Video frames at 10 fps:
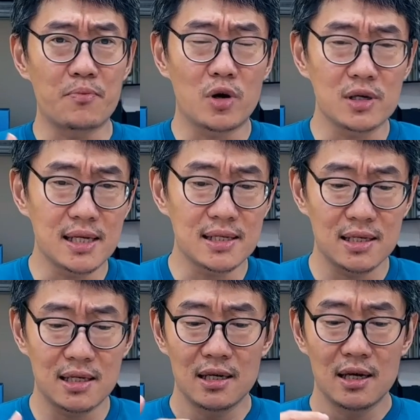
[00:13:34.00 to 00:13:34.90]

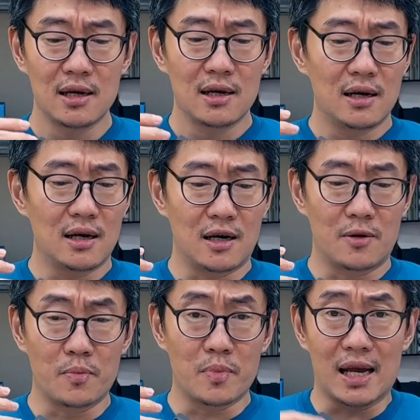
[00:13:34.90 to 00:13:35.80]
processor.
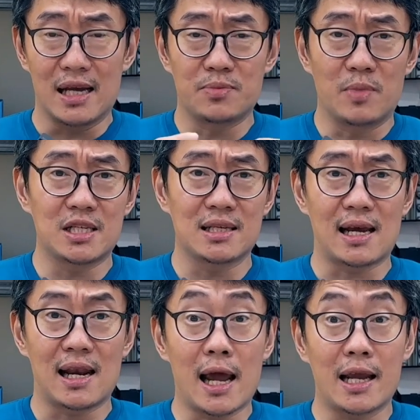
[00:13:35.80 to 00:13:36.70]
As much as I
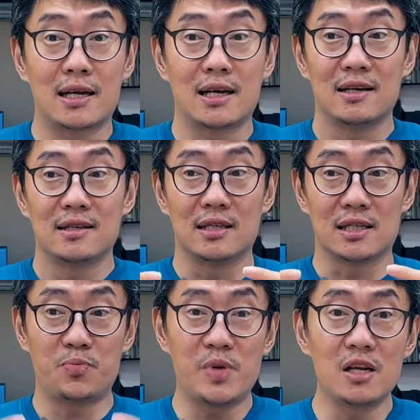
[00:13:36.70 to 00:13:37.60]
like the
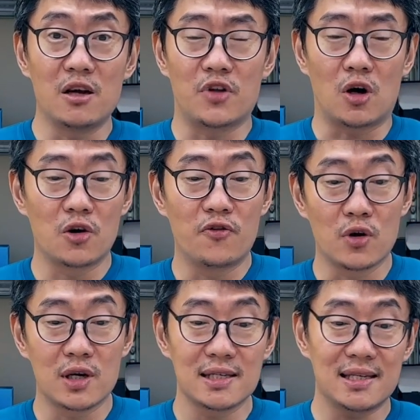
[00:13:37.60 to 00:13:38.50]
speed of the
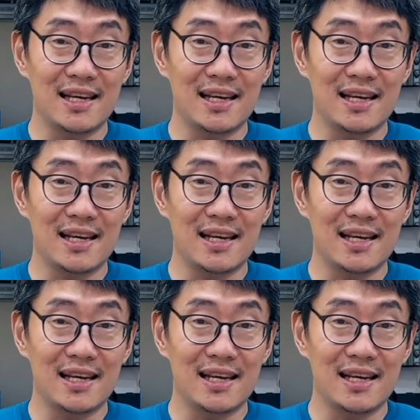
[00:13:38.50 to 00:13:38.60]
autofocus,